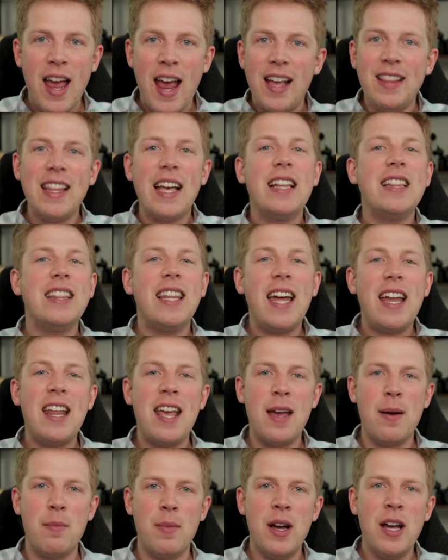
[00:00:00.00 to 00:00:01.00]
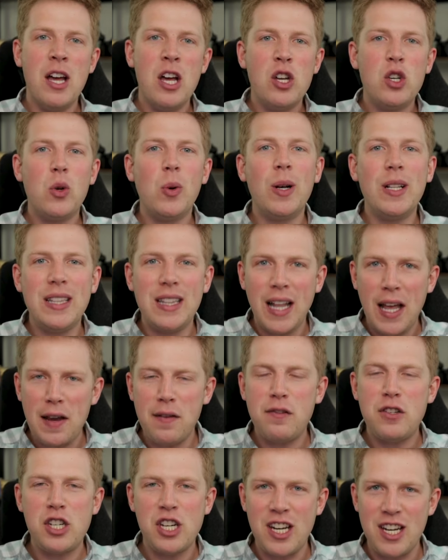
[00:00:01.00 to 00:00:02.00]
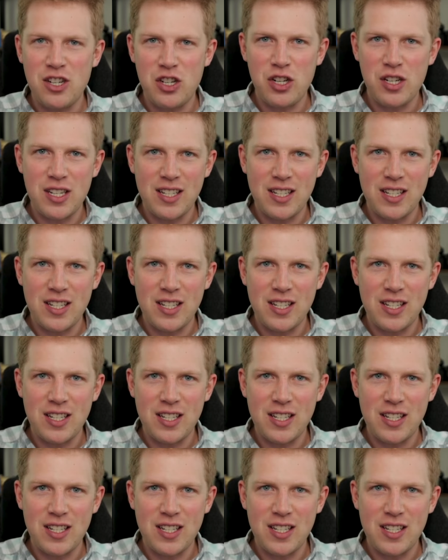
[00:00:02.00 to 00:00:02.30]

And that led him to a life-changing